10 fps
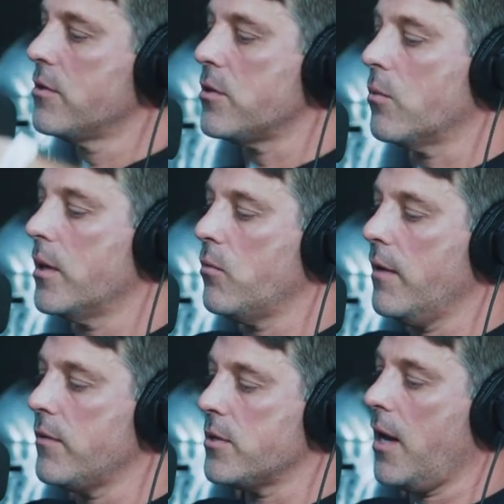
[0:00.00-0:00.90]
so we we
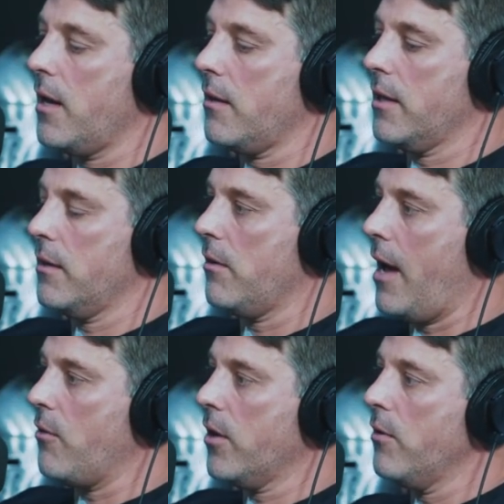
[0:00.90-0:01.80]
have this kind of like little
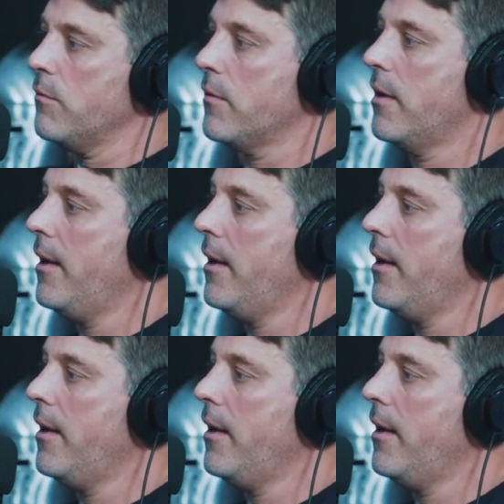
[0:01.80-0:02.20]
alcove